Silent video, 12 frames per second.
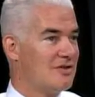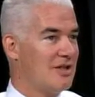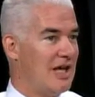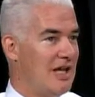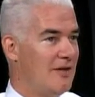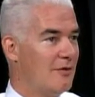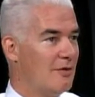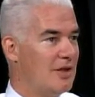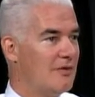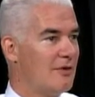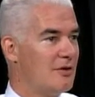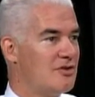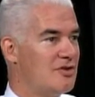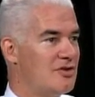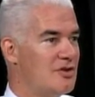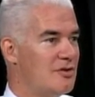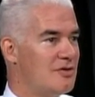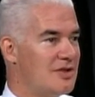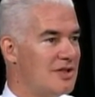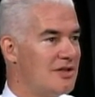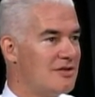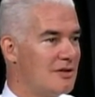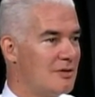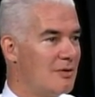Cave Creek versus
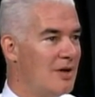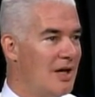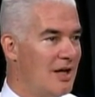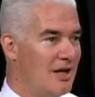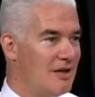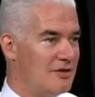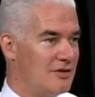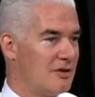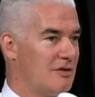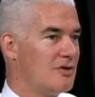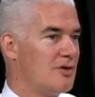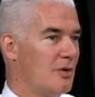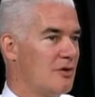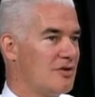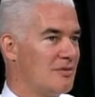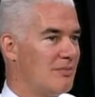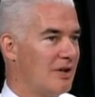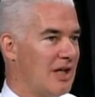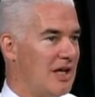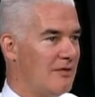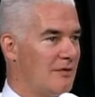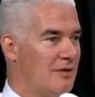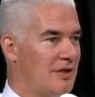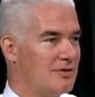Ducey. So there's a consortium, but
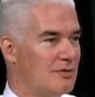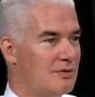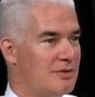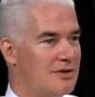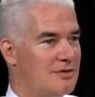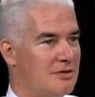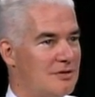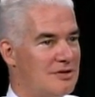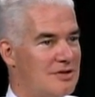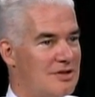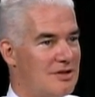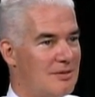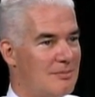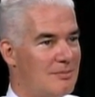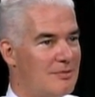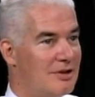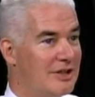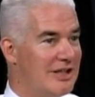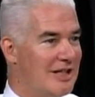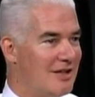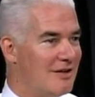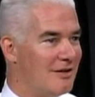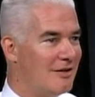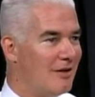Cave Creek School District is um, the
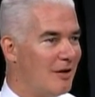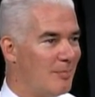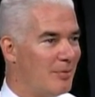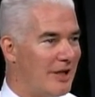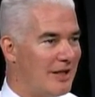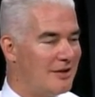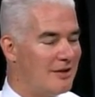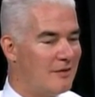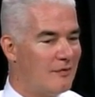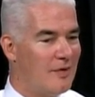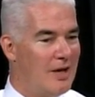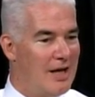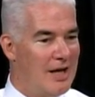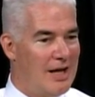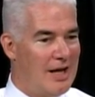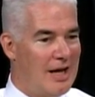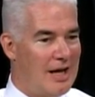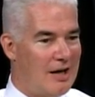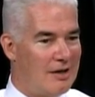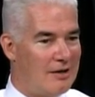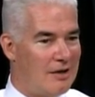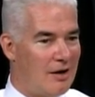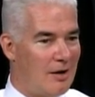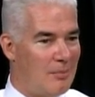lead uh, plaintiff,
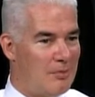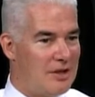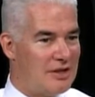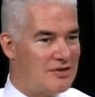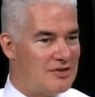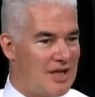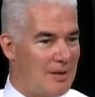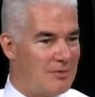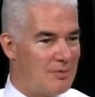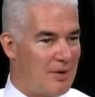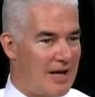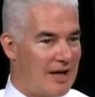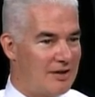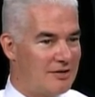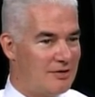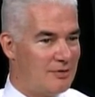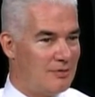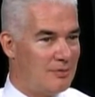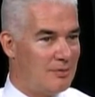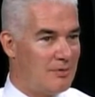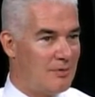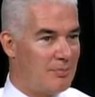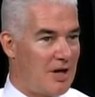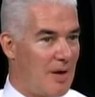and um, it stems back to
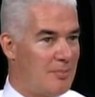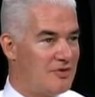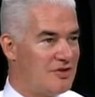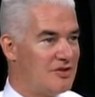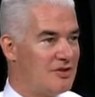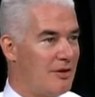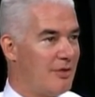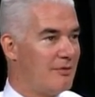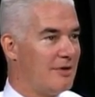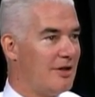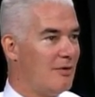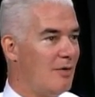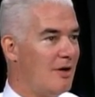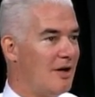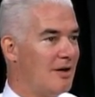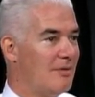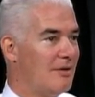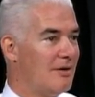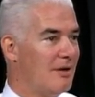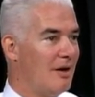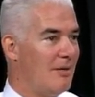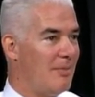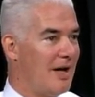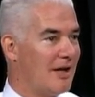Proposition 301 um,
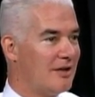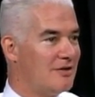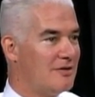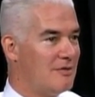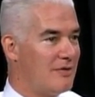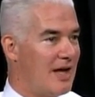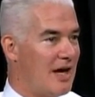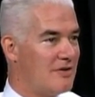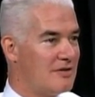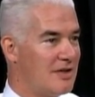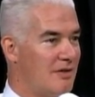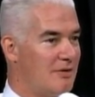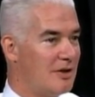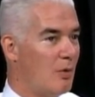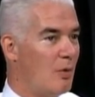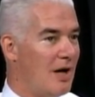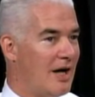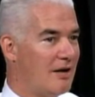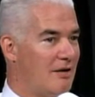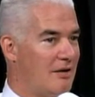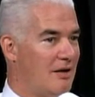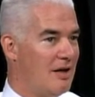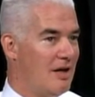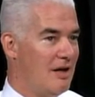uh, back in 2000 that
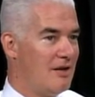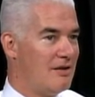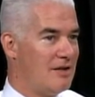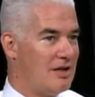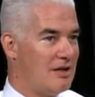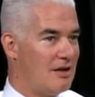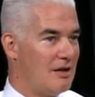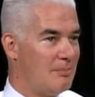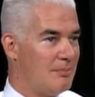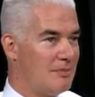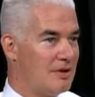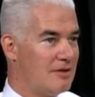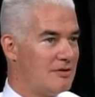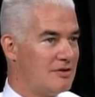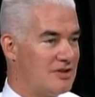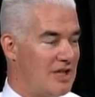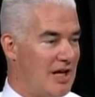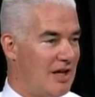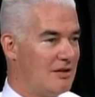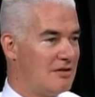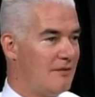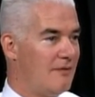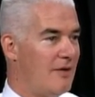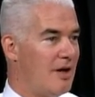required the um, state
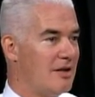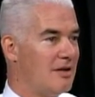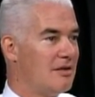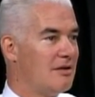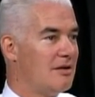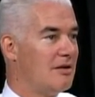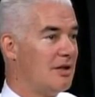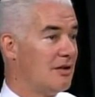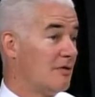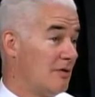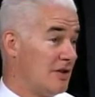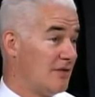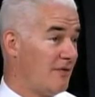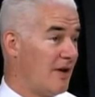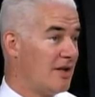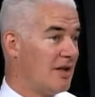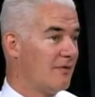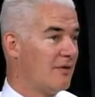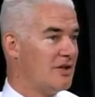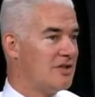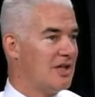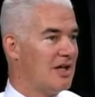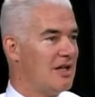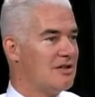to fund increase funding for
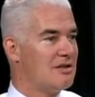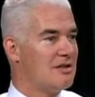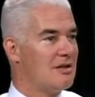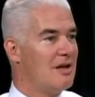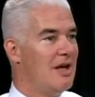education